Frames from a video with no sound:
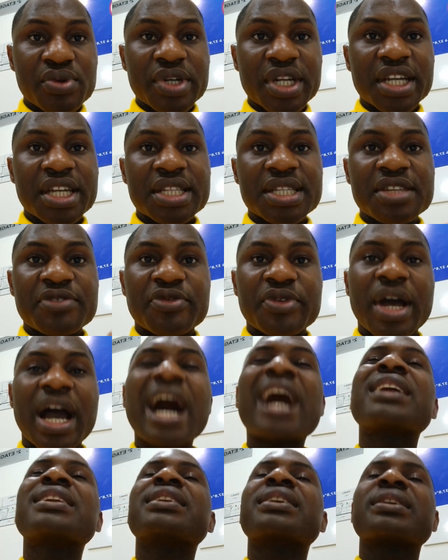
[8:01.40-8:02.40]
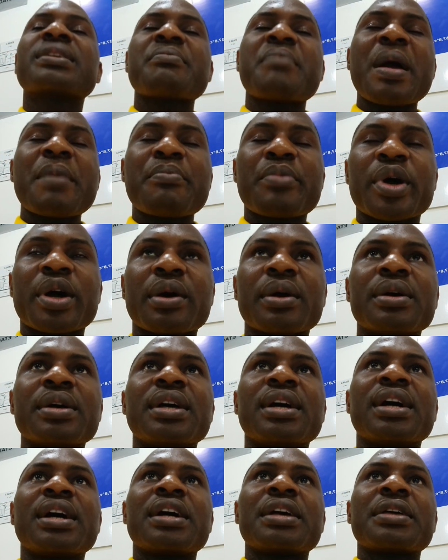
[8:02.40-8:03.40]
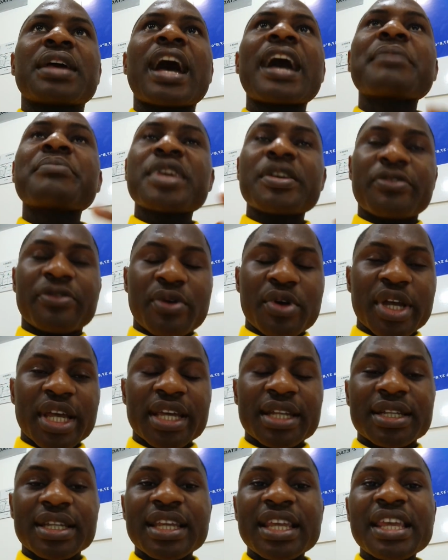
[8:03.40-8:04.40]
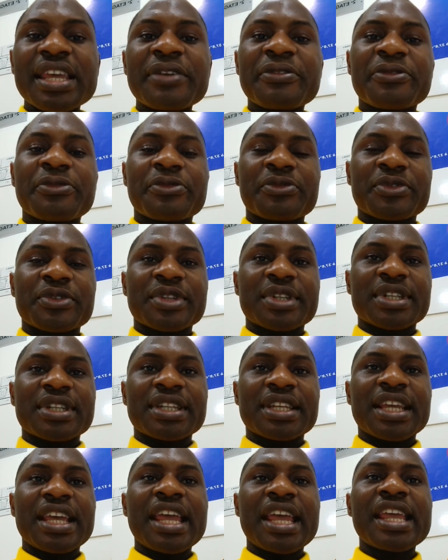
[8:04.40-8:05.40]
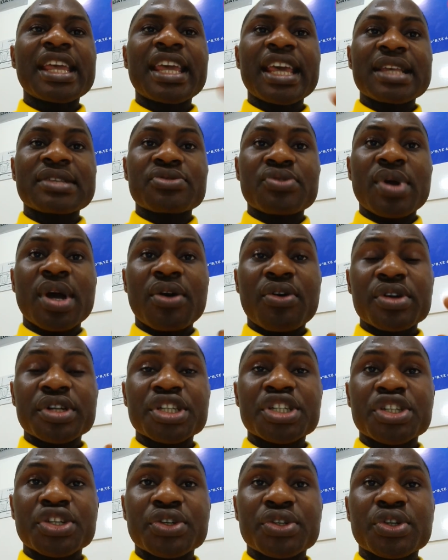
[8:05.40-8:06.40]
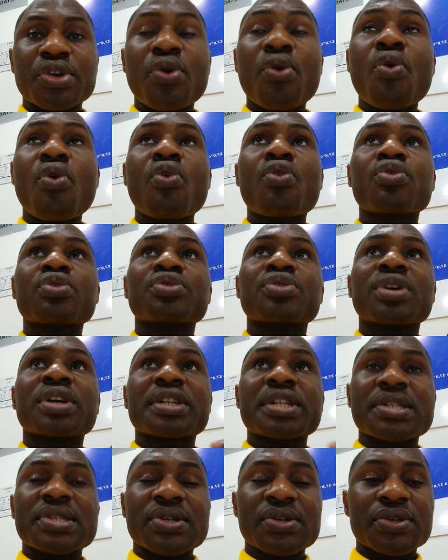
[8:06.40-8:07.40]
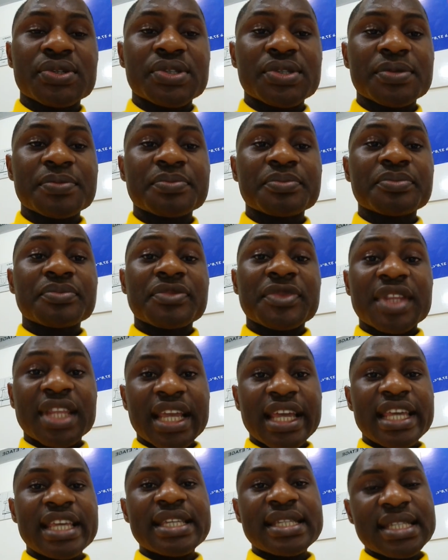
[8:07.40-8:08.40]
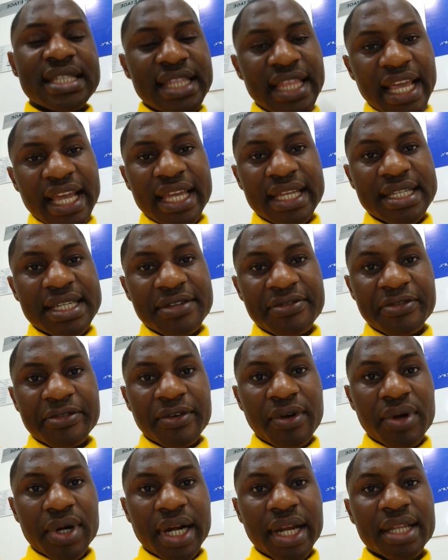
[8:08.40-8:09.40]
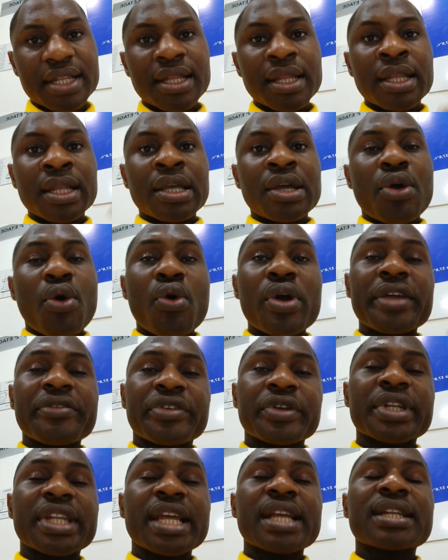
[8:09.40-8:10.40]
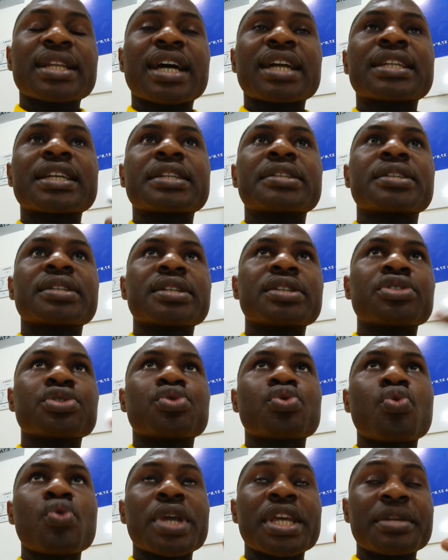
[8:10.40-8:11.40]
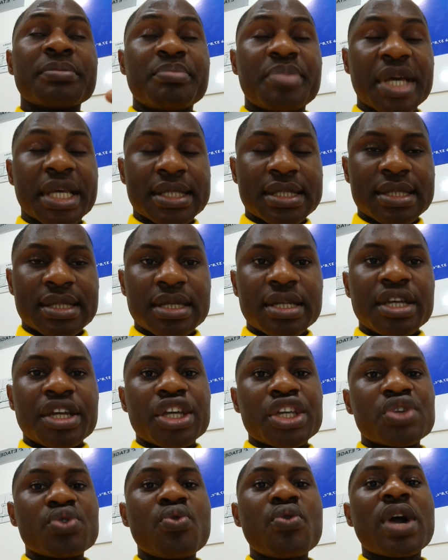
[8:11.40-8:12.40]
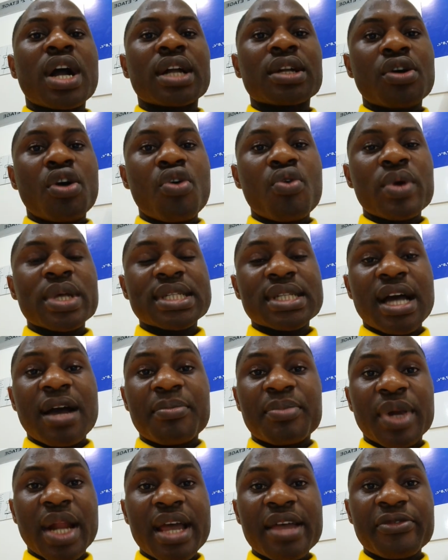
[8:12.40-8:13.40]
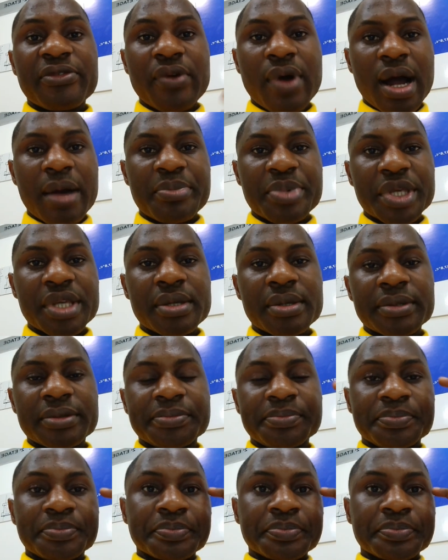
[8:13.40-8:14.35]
or negative. And remember, I may forget, if in case your condition or your result is negative, all right, or if you think that they didn't do it best, you can always apply for appeal.